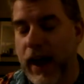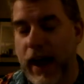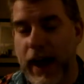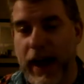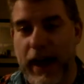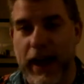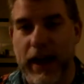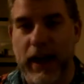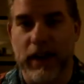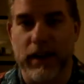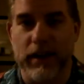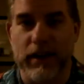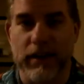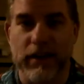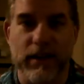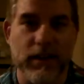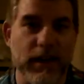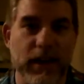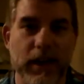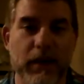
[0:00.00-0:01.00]

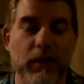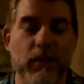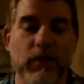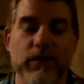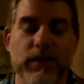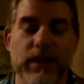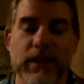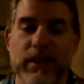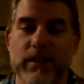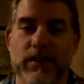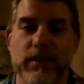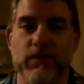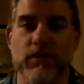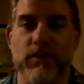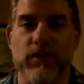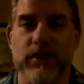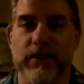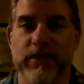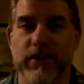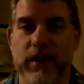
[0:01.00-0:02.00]
And this
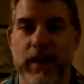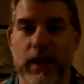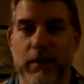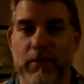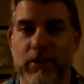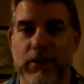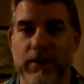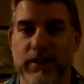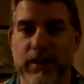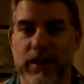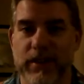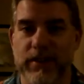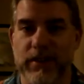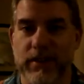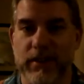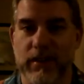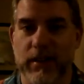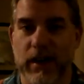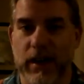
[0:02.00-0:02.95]
was a phenomenal session.